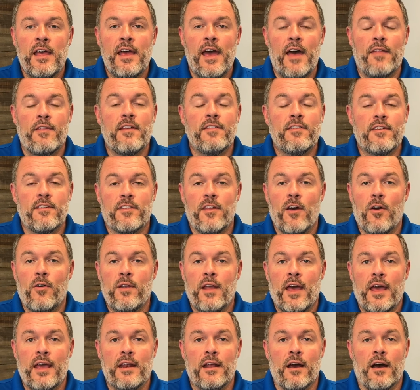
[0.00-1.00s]
And then to
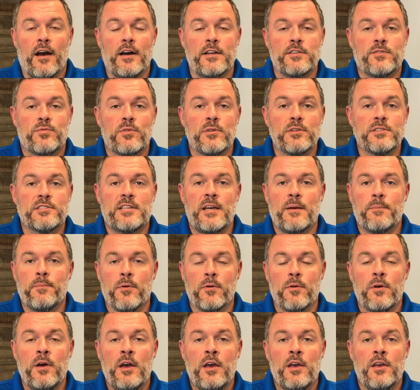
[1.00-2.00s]
donate, it's real
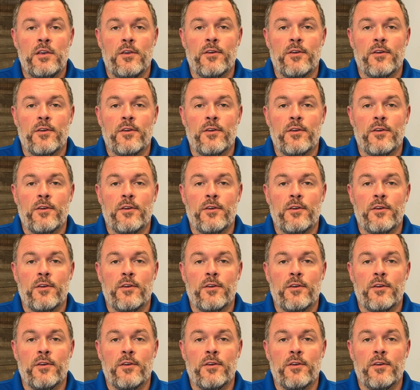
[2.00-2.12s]
simple.